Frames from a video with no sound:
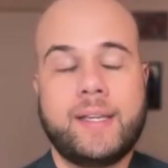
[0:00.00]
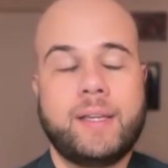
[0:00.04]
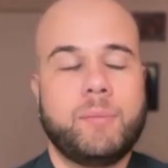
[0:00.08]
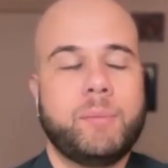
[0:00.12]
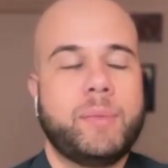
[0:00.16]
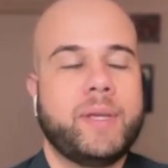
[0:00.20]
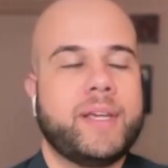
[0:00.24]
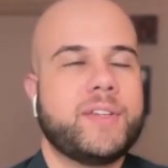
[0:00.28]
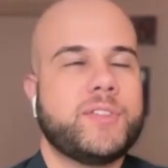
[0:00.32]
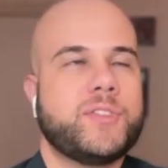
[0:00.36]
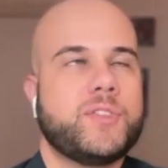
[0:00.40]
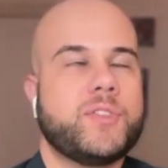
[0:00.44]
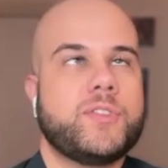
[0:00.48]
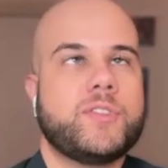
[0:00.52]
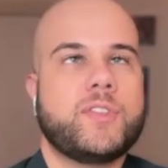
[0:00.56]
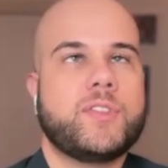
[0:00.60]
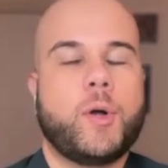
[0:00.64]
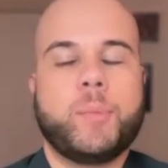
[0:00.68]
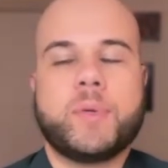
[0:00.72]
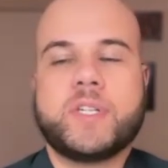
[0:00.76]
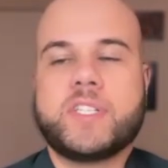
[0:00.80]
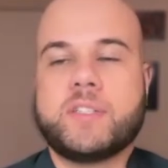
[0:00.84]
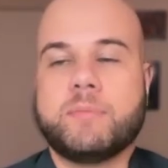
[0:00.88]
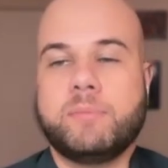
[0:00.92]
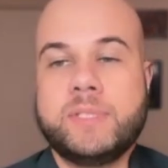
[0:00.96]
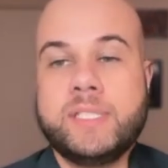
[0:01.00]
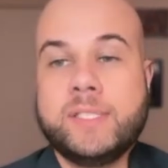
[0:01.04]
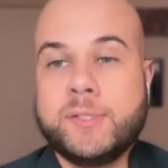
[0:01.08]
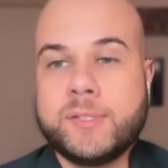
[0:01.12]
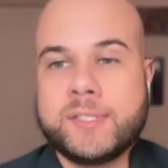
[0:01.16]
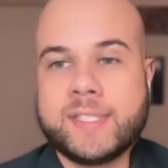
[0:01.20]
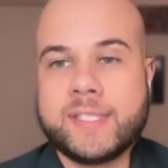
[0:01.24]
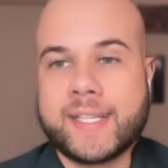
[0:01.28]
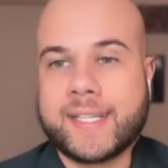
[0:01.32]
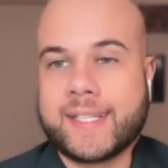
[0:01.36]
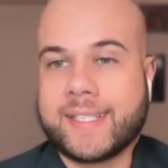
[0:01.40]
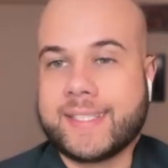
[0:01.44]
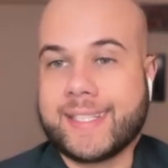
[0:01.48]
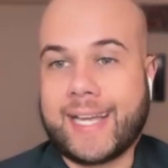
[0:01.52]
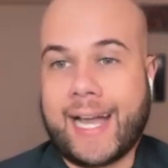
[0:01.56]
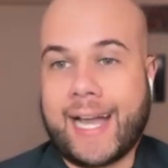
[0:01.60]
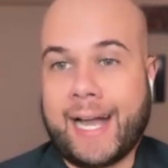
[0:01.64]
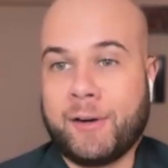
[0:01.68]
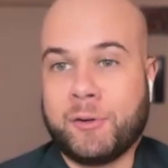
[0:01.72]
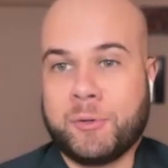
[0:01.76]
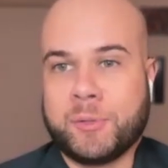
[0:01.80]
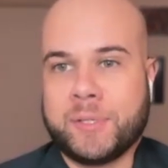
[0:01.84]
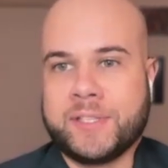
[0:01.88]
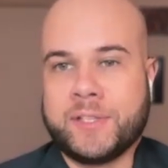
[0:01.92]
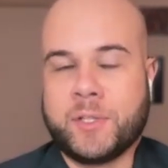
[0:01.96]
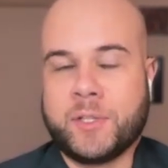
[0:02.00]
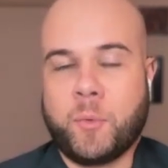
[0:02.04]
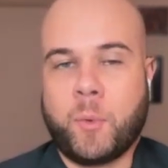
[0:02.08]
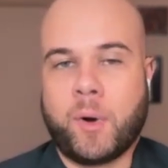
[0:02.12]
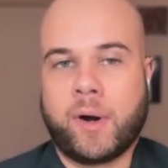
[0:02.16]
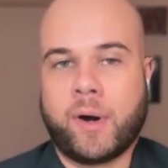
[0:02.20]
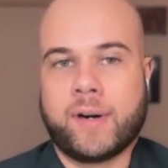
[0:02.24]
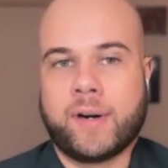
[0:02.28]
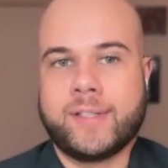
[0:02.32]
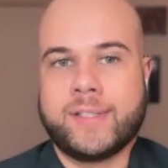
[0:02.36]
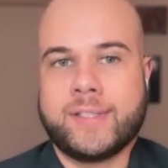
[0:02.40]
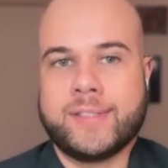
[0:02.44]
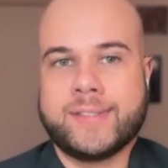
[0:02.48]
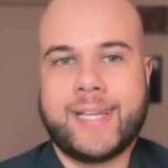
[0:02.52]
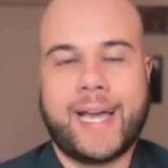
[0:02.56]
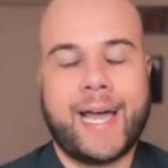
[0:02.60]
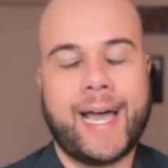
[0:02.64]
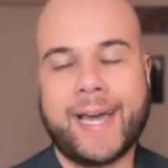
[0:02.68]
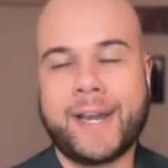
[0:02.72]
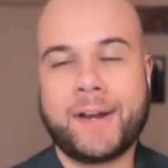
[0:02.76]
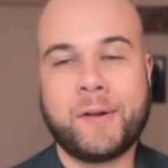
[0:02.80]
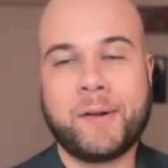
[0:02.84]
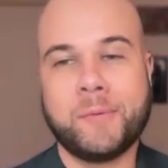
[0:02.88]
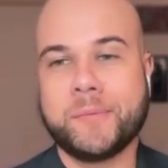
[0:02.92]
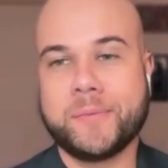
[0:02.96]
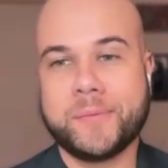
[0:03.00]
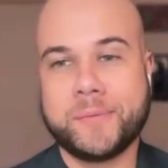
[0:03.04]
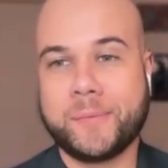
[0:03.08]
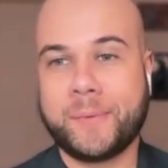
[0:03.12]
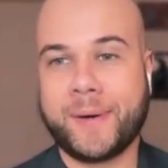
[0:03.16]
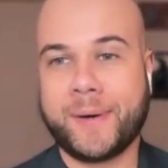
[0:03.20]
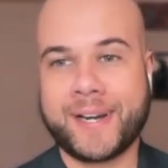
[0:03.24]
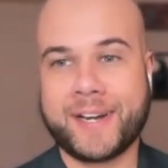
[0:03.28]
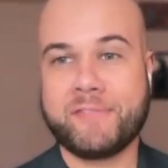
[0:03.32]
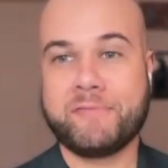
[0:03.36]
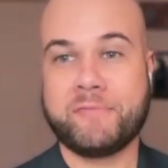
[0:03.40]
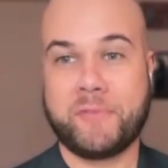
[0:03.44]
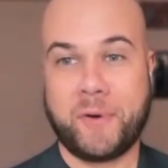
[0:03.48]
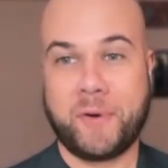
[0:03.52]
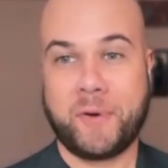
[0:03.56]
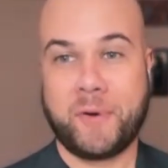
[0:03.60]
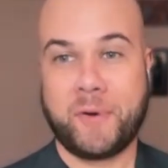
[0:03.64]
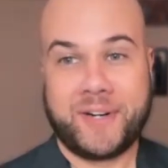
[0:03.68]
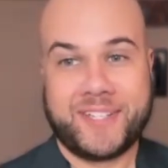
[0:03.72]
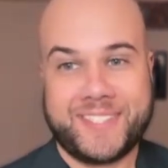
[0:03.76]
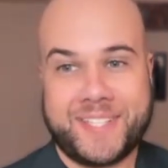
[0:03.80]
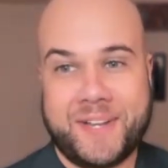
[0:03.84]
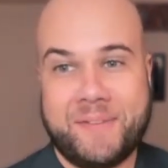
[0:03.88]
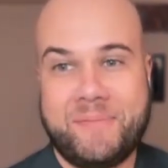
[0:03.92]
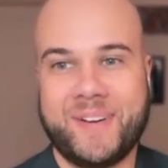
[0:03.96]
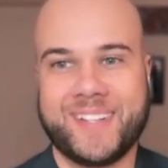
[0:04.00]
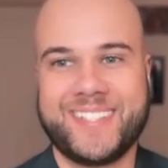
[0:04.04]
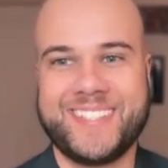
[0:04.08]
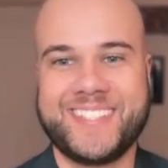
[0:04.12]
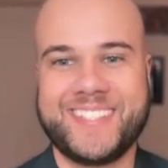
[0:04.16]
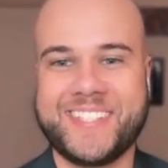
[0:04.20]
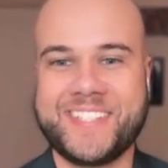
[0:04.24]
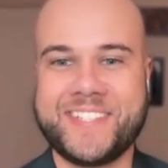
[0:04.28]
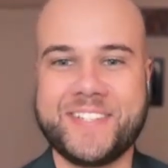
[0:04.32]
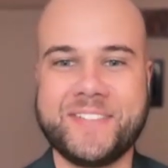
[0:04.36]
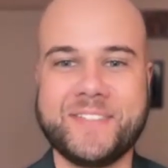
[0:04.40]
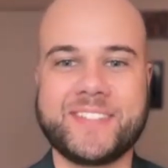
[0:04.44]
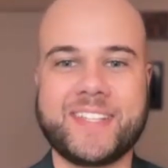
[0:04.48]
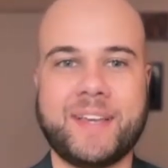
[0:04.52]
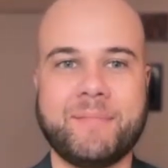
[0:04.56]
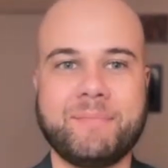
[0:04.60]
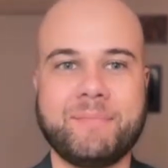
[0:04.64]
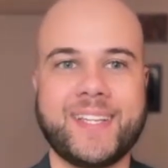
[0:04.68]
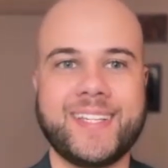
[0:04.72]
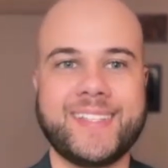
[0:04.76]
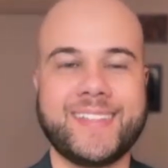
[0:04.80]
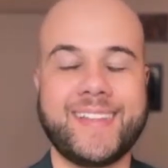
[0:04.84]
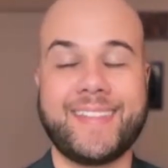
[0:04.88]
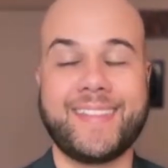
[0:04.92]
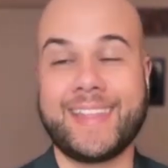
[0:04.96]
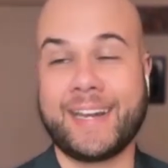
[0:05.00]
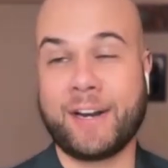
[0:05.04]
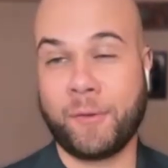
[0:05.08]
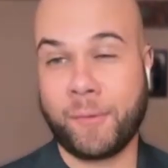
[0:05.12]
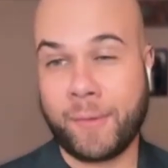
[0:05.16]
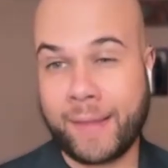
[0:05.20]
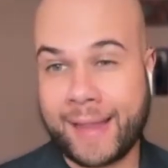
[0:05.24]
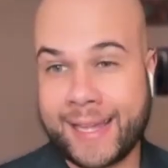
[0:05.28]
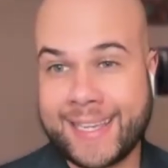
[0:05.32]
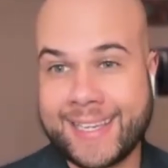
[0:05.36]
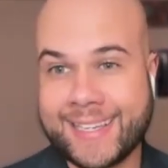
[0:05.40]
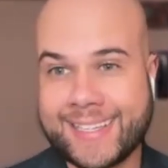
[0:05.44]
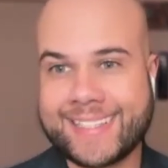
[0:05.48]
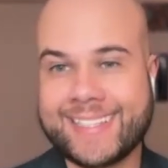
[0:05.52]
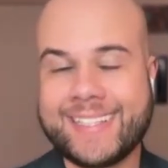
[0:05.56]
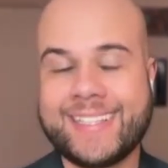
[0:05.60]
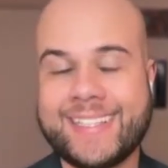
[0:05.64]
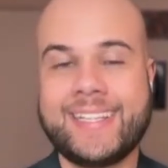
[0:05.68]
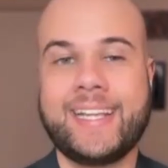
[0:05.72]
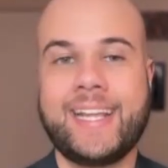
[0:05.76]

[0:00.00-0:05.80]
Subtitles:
Because there's so much music out in the world, I don't want to force someone to do something that they don't like.